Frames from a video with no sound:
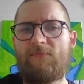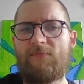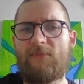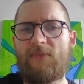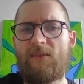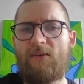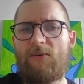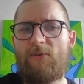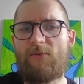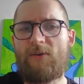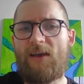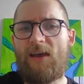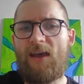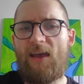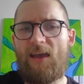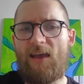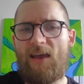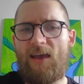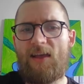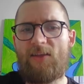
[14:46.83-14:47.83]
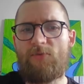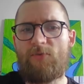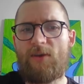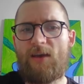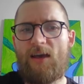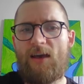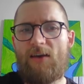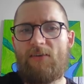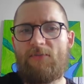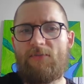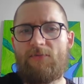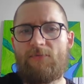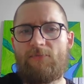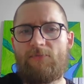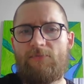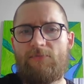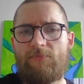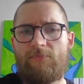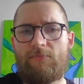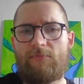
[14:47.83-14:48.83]
Okay, and we have
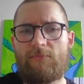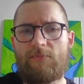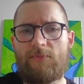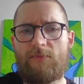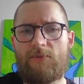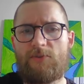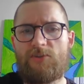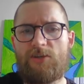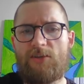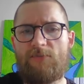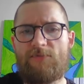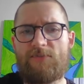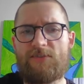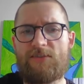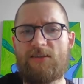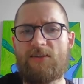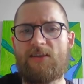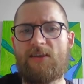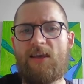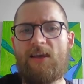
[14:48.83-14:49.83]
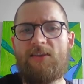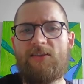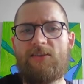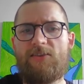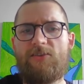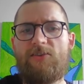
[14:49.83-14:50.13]
John visited Katie.